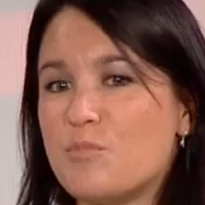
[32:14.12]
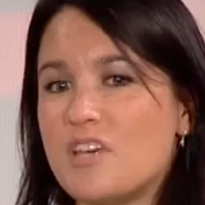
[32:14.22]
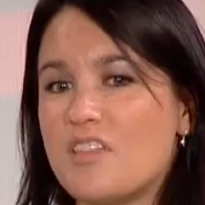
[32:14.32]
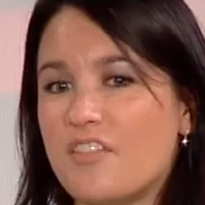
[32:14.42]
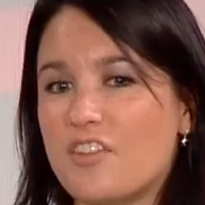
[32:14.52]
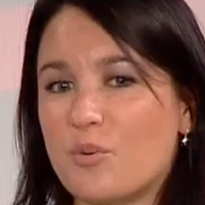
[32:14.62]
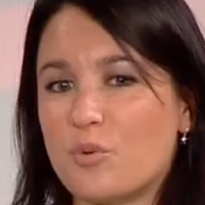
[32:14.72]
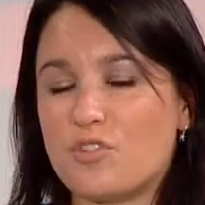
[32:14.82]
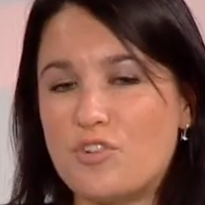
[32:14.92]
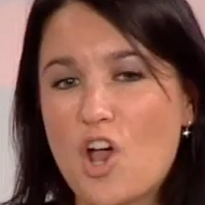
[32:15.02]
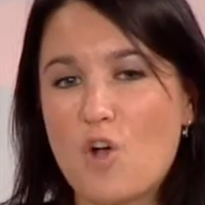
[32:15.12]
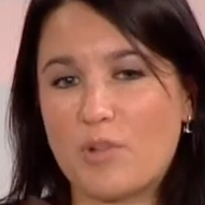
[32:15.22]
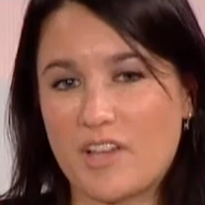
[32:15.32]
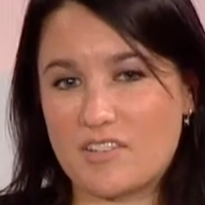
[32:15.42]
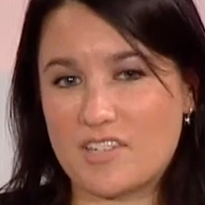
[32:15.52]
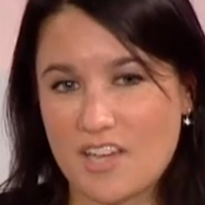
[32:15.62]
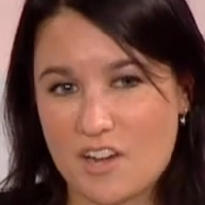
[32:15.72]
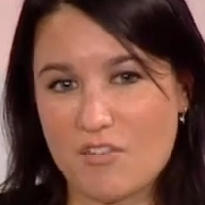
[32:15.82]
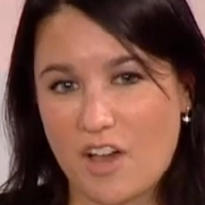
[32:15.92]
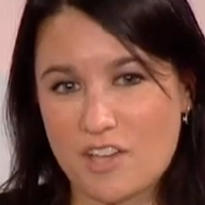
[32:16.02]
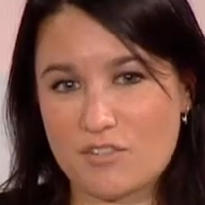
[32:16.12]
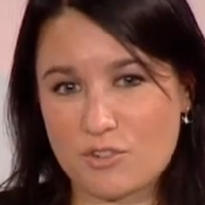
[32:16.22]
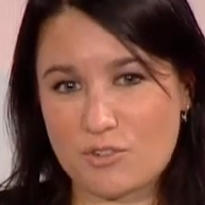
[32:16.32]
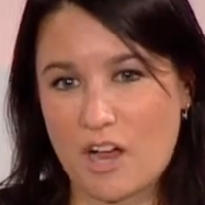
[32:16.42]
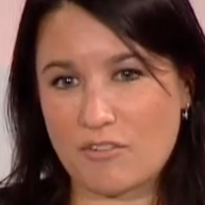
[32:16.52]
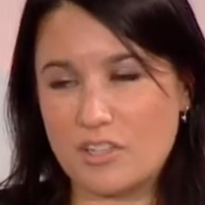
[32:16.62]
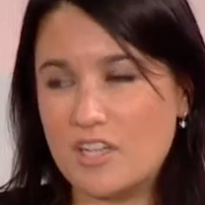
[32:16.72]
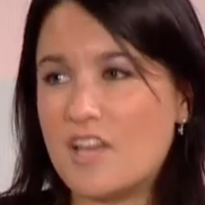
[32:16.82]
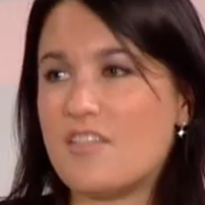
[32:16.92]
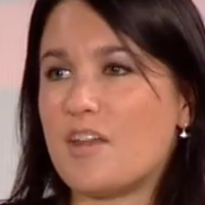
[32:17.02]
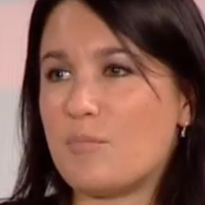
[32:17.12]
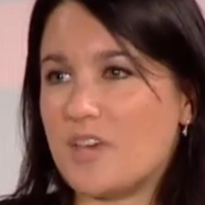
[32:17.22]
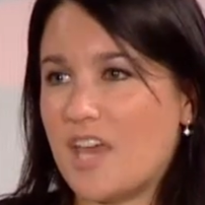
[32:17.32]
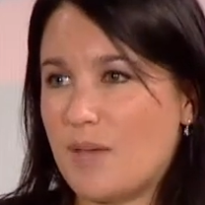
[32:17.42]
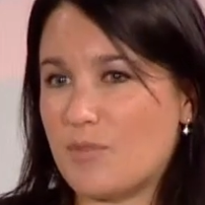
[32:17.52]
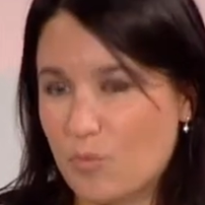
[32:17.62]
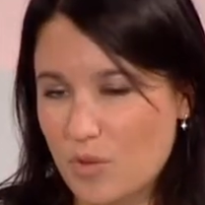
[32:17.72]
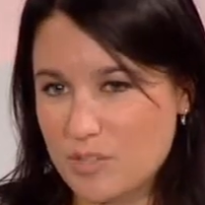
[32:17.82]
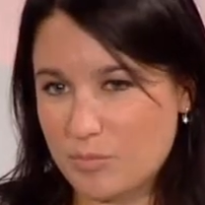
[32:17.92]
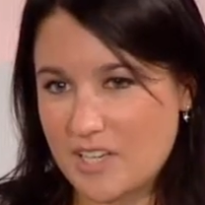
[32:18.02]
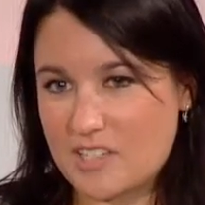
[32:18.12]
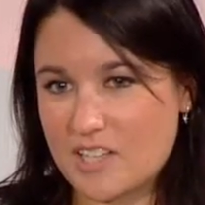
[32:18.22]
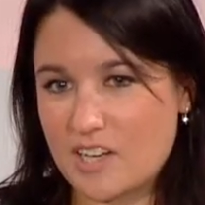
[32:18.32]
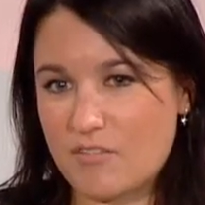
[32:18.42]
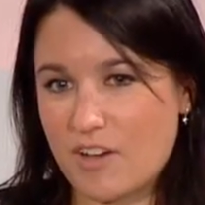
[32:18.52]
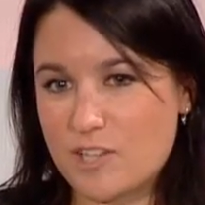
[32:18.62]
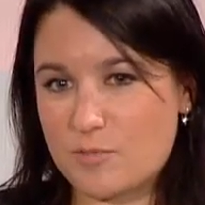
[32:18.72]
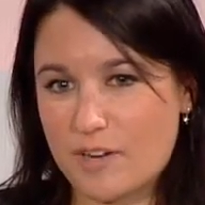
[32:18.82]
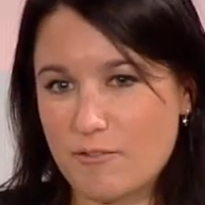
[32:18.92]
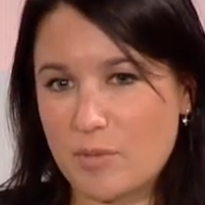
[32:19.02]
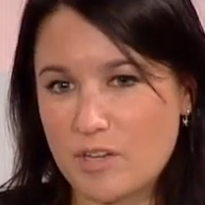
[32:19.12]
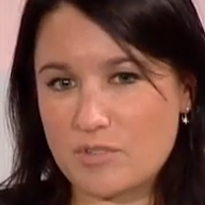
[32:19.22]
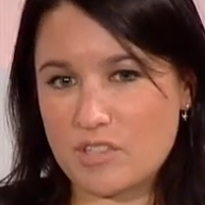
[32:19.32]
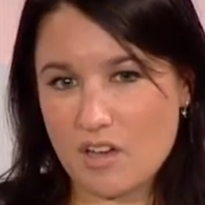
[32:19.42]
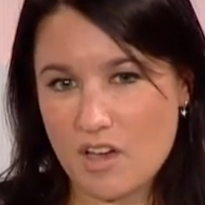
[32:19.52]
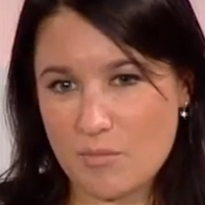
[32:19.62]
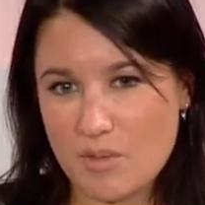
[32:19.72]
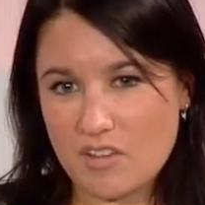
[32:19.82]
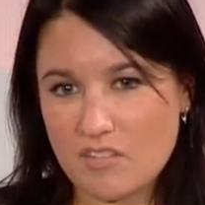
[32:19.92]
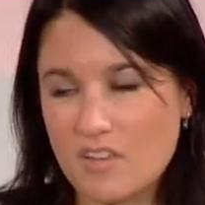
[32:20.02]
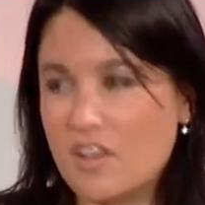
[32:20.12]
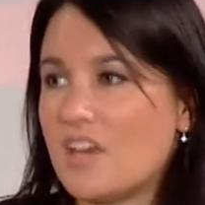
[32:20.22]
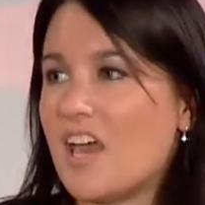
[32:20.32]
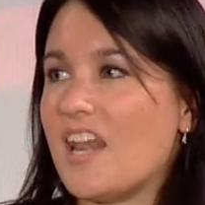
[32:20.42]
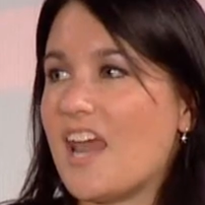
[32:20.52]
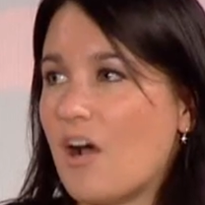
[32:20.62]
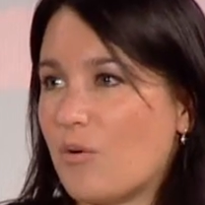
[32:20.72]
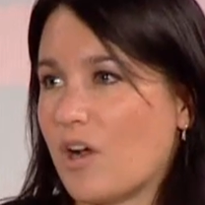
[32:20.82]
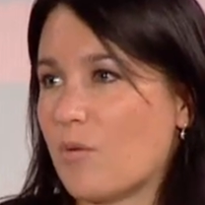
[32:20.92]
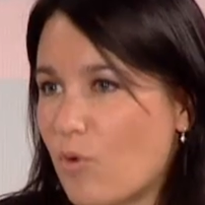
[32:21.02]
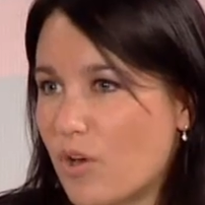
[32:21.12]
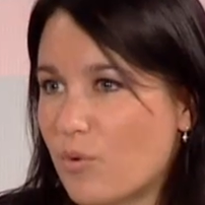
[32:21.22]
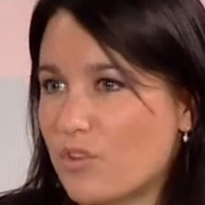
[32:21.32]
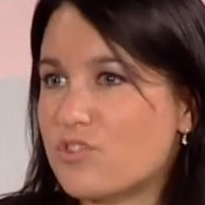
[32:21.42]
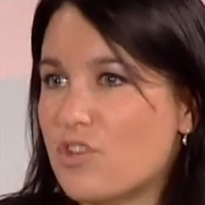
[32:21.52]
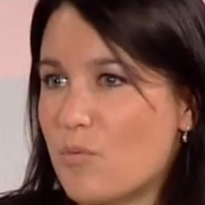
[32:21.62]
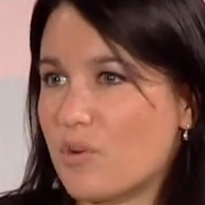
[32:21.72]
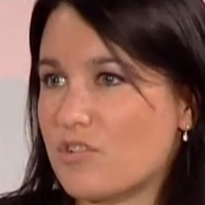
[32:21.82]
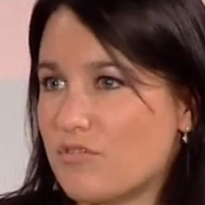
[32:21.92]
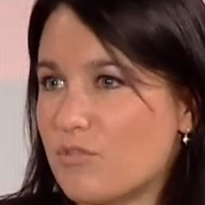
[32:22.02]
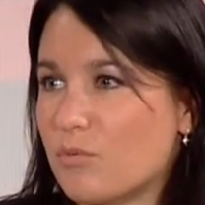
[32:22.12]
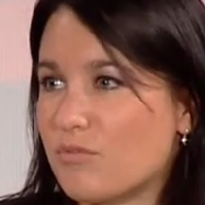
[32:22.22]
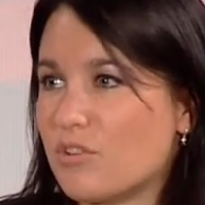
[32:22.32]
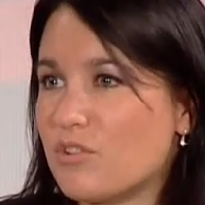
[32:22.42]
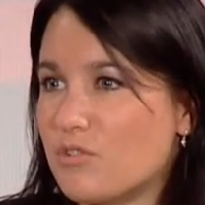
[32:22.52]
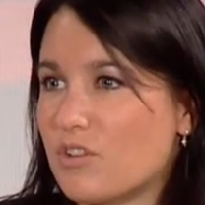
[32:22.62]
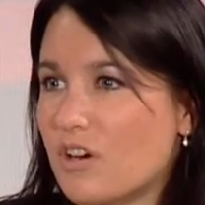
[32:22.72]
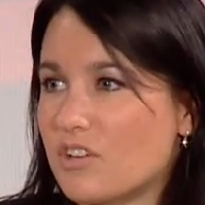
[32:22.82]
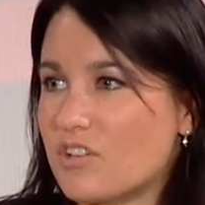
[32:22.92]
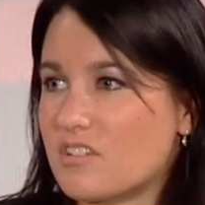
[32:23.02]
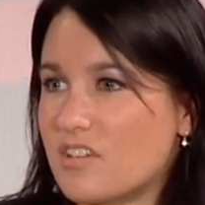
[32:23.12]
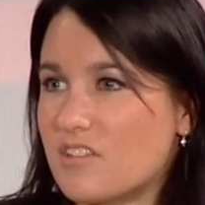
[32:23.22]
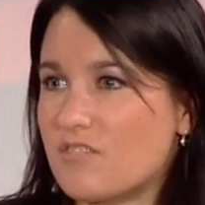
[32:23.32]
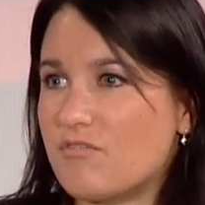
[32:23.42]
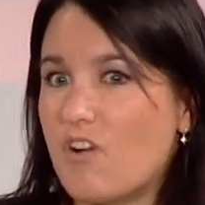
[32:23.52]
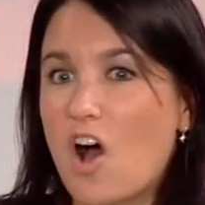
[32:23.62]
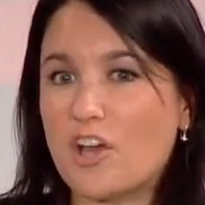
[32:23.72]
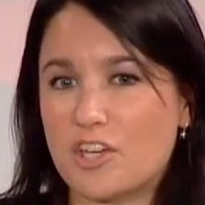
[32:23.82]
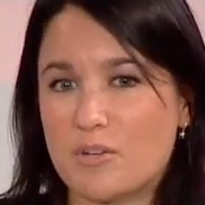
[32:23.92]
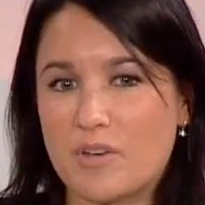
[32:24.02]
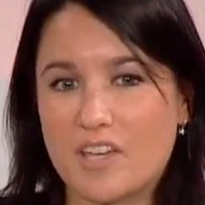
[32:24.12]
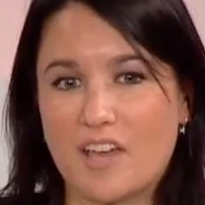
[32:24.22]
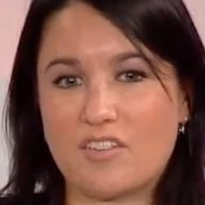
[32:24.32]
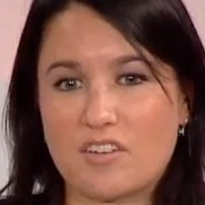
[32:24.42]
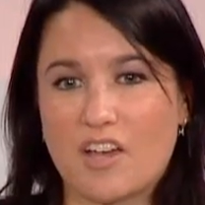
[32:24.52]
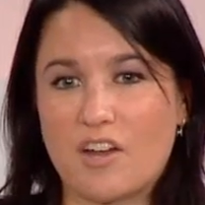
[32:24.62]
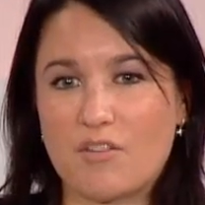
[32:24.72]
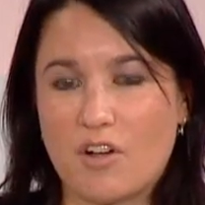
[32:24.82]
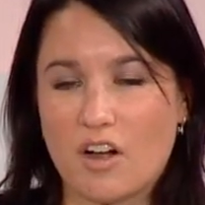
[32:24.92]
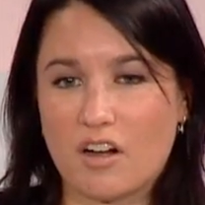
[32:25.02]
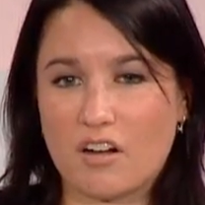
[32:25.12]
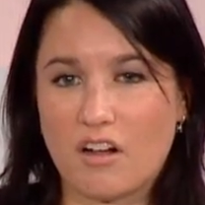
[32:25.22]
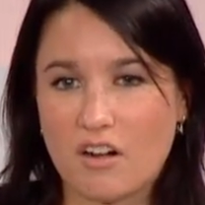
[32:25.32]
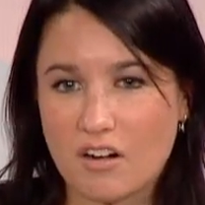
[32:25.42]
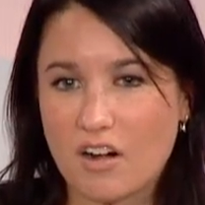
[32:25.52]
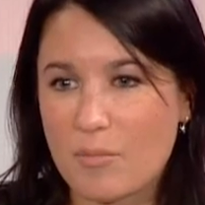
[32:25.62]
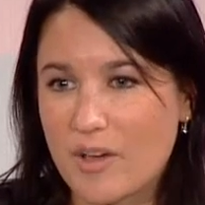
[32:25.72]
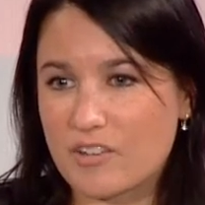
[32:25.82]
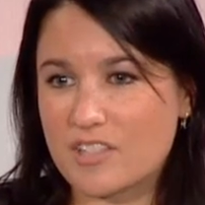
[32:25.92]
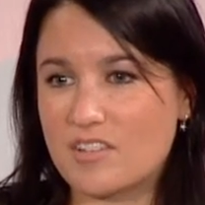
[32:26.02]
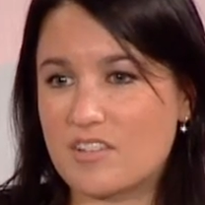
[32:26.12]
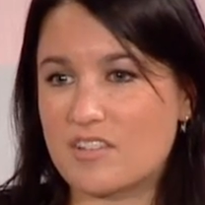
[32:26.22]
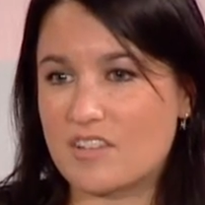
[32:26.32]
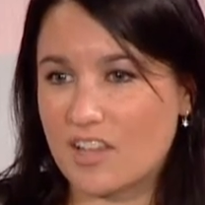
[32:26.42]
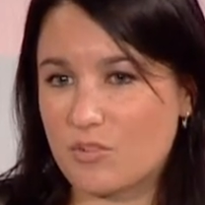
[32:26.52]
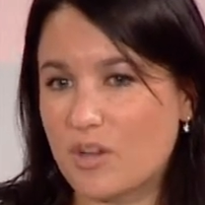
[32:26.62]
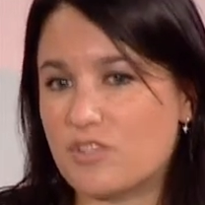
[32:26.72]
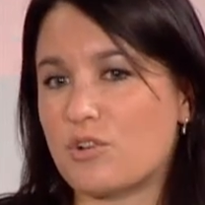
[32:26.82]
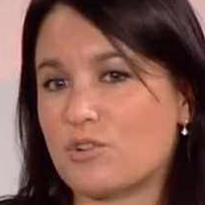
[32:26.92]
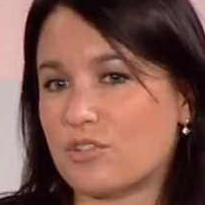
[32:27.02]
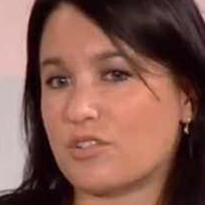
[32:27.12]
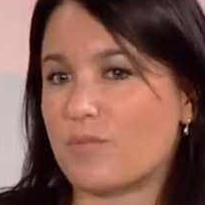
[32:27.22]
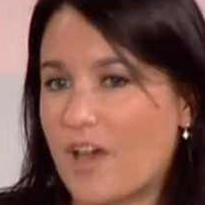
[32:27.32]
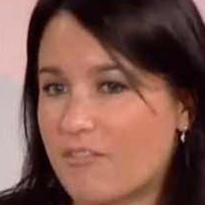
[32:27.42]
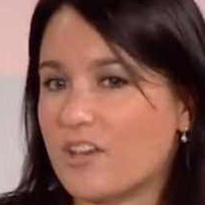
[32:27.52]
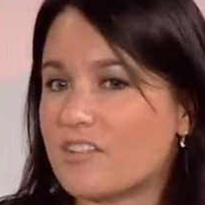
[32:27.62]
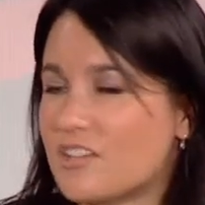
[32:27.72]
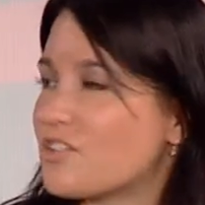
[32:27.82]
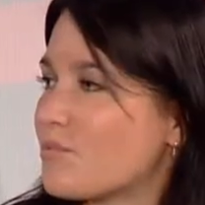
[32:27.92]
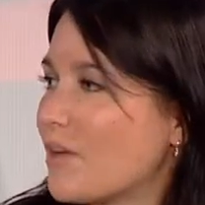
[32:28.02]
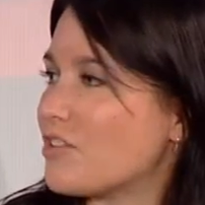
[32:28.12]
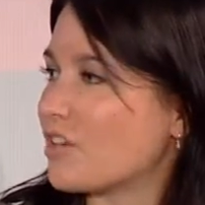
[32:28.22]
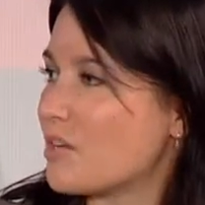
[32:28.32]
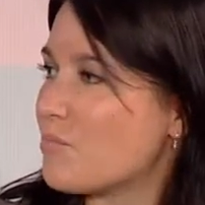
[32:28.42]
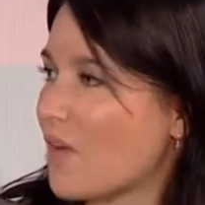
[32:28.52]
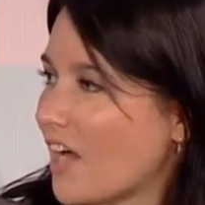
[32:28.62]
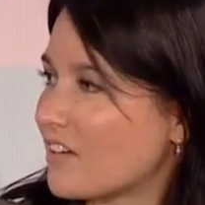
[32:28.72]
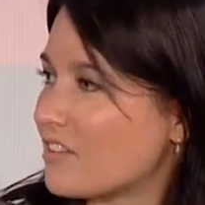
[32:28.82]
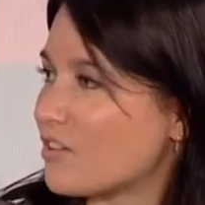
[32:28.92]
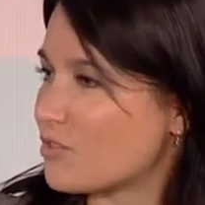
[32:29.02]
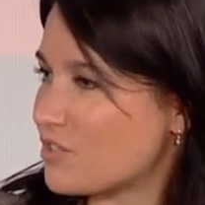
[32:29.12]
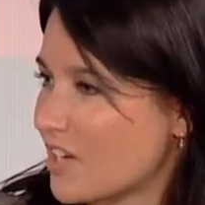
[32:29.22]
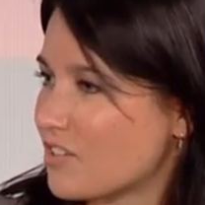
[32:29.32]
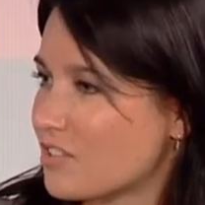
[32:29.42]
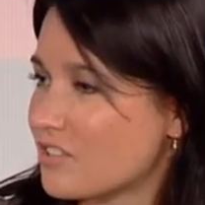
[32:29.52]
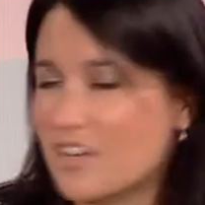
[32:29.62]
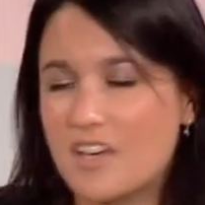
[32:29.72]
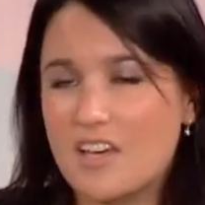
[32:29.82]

be that there was no place to get advice for travel. Then it became there was a place to get advice, but everybody was anonymous. And now we're at a point where so much of the reviews are just, it's volume against kind of our better senses, and that's why social is having such a major impact in those sectors.